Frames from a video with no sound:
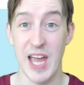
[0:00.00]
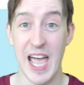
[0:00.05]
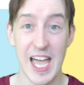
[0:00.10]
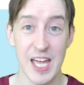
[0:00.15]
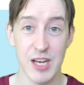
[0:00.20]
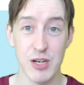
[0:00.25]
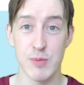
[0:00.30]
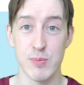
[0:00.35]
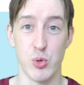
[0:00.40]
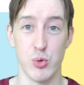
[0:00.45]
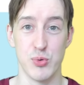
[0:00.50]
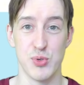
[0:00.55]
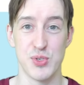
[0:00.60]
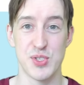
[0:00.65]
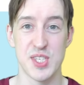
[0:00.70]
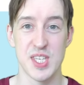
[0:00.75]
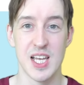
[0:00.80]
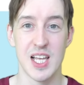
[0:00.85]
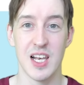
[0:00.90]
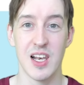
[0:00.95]
animals
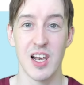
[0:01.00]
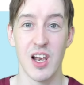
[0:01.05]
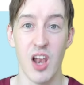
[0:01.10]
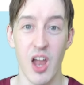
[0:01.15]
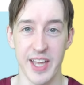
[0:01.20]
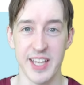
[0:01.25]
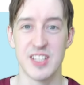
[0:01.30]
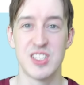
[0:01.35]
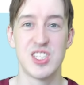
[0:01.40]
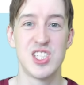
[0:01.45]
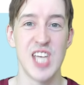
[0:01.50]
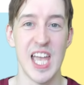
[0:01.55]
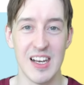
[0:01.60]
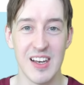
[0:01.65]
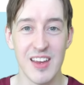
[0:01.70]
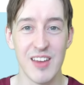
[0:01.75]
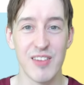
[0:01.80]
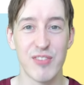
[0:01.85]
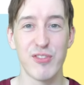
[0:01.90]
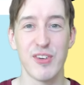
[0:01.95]
like
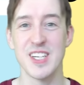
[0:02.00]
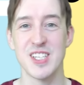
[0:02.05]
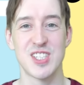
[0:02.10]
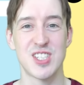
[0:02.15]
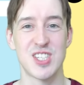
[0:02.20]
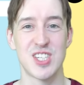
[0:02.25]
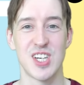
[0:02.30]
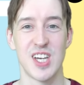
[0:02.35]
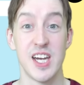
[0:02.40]
jellyfish,